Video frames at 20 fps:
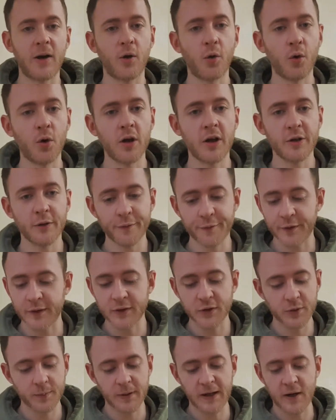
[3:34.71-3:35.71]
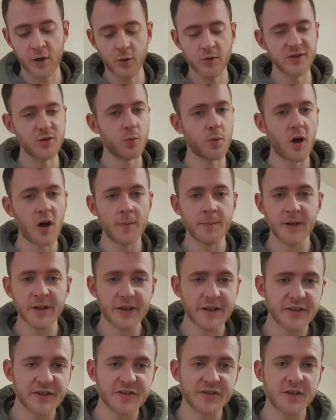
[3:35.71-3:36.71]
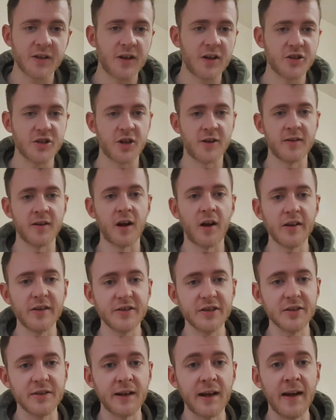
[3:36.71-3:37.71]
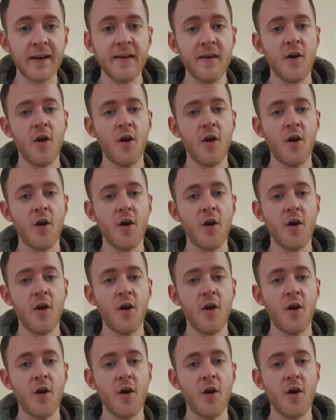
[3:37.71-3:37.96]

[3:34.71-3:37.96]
All I could think about was, what am I going to search online today?